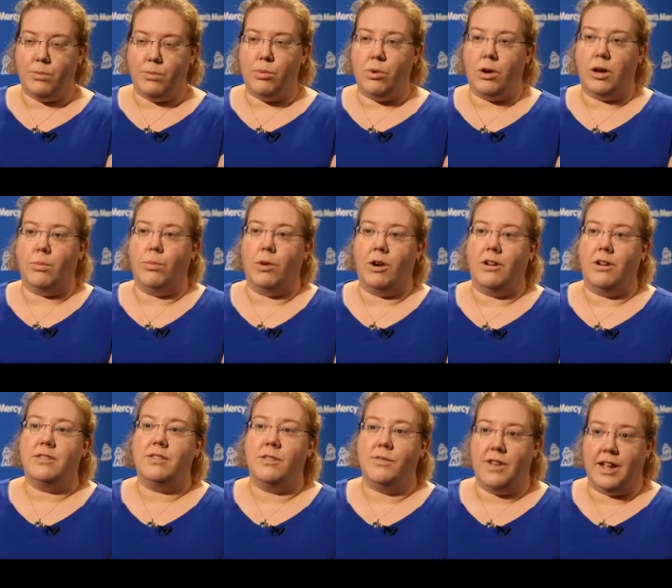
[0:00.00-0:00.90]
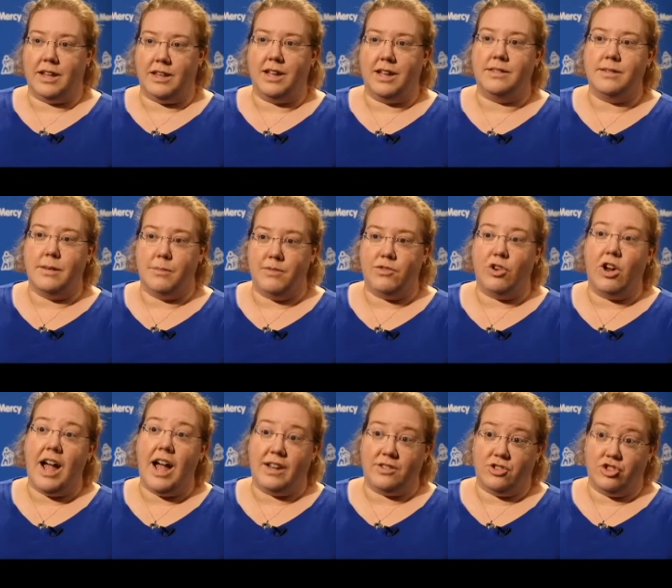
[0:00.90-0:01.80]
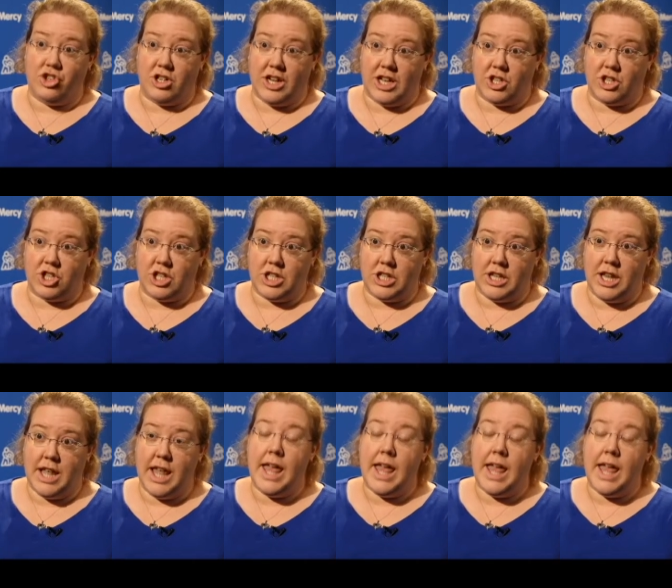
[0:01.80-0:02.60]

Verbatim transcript: a point where it's affecting some of your oxygenation.